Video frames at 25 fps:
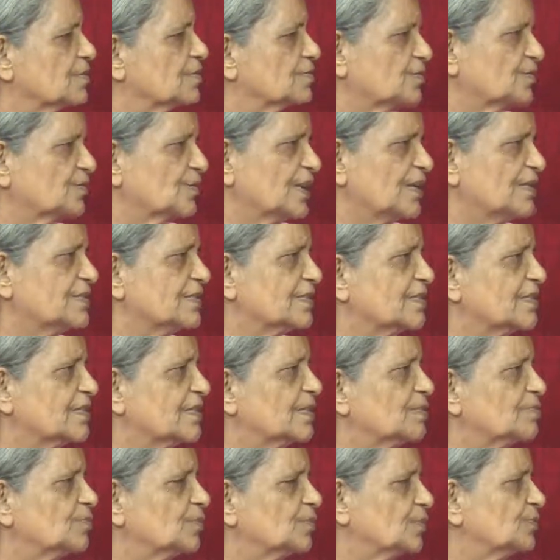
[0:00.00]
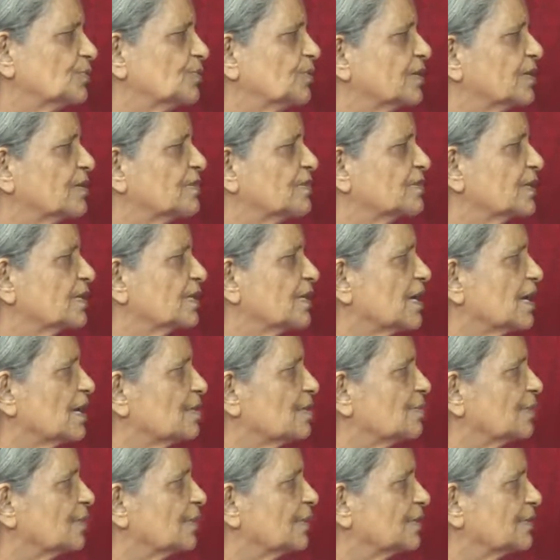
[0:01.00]
so i say both things are
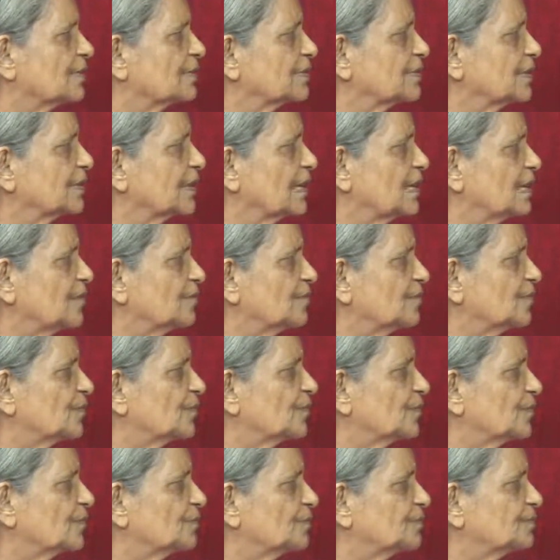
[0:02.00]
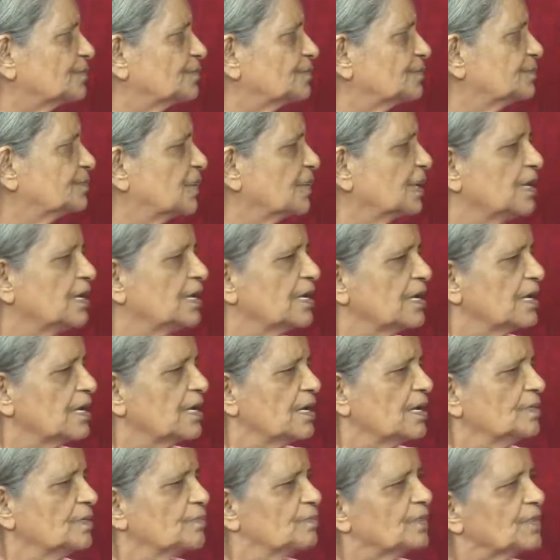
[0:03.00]
helping helpful
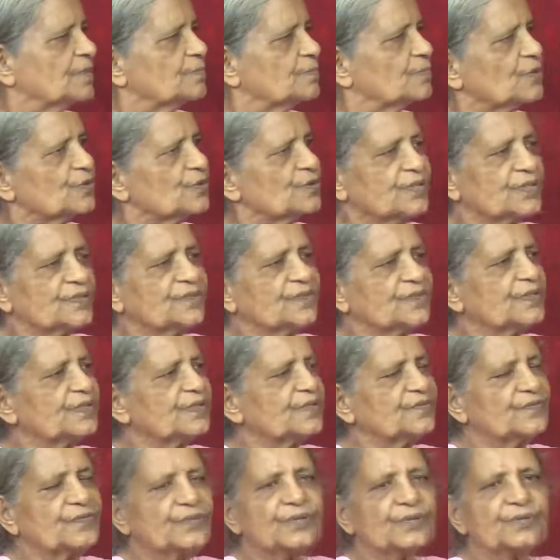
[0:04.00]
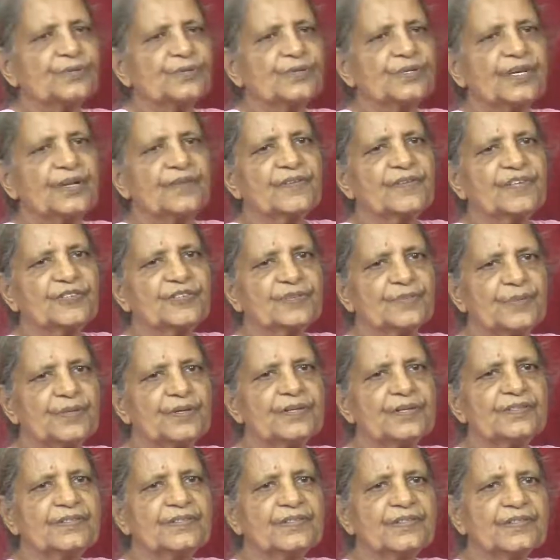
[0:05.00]
but most of us, we don't have
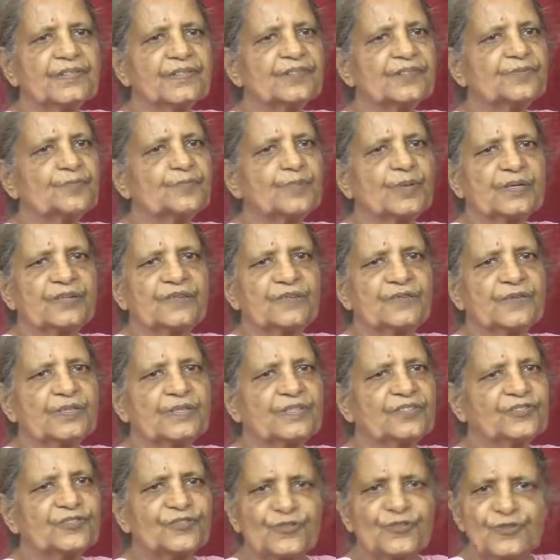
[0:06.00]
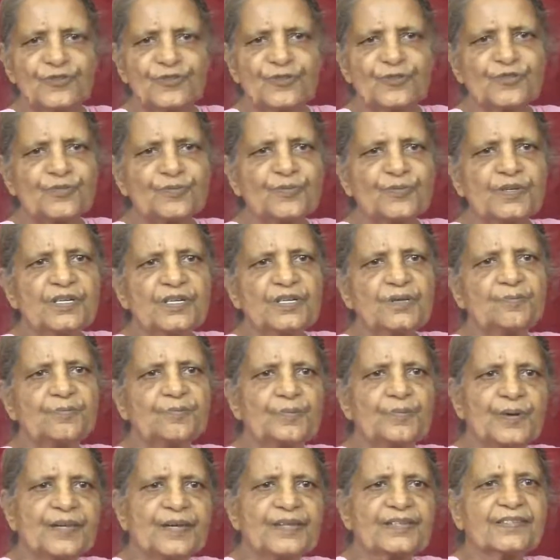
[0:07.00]
experiences, but we should not be
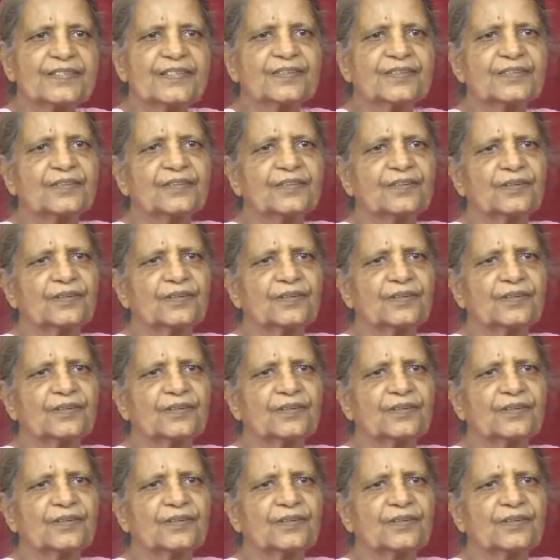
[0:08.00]
depressed